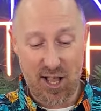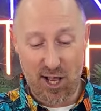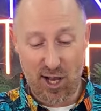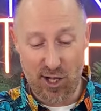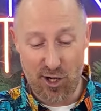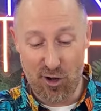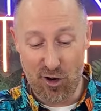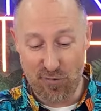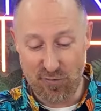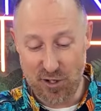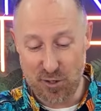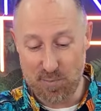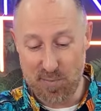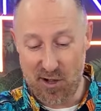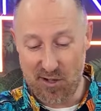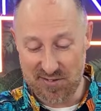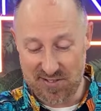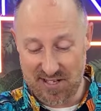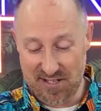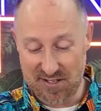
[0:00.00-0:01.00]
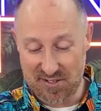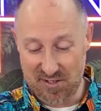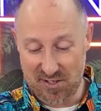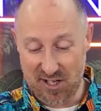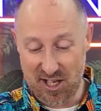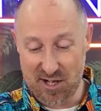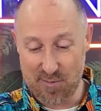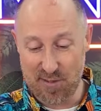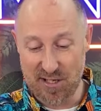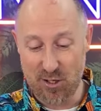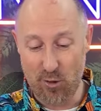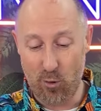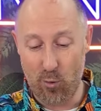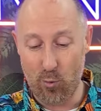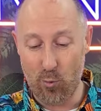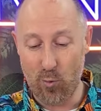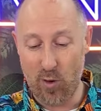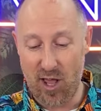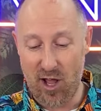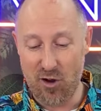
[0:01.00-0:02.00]
A lot of you bartenders are going to be
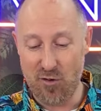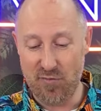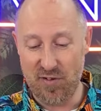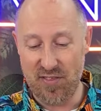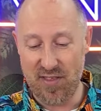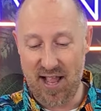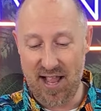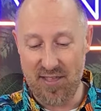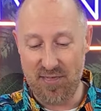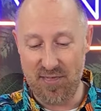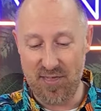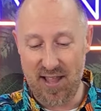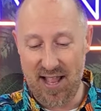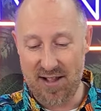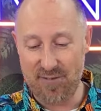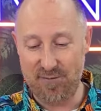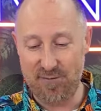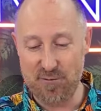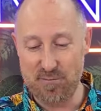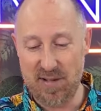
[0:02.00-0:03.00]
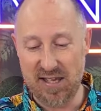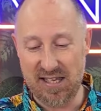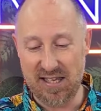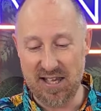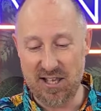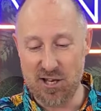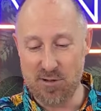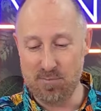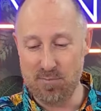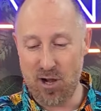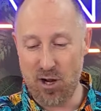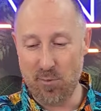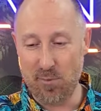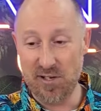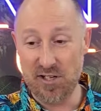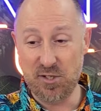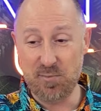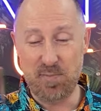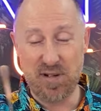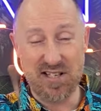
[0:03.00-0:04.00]
all over that. That, for me, at the moment,
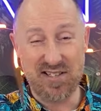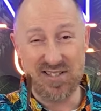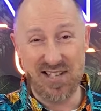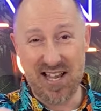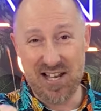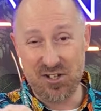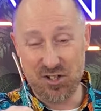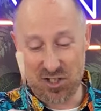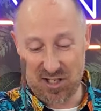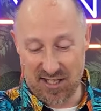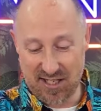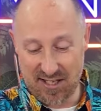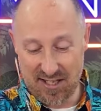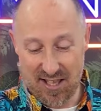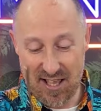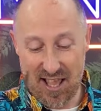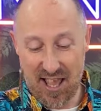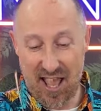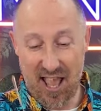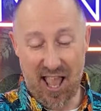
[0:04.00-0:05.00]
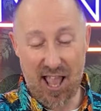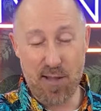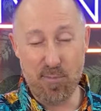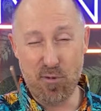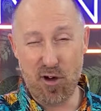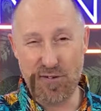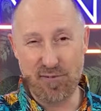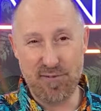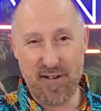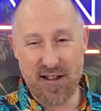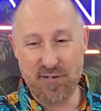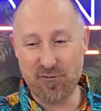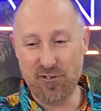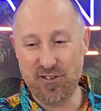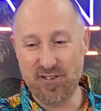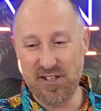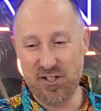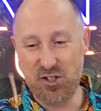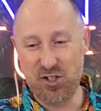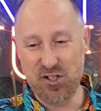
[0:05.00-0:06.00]
is potentially my favourite.
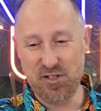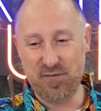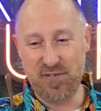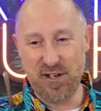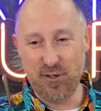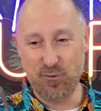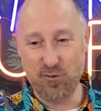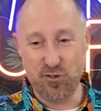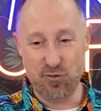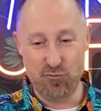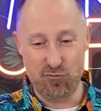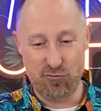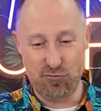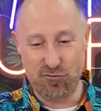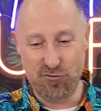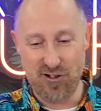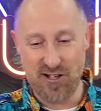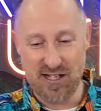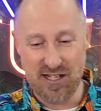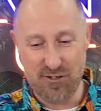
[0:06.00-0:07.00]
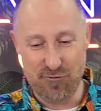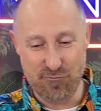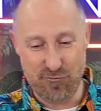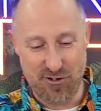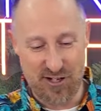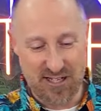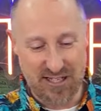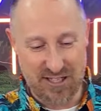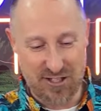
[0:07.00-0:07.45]
This just feels really, really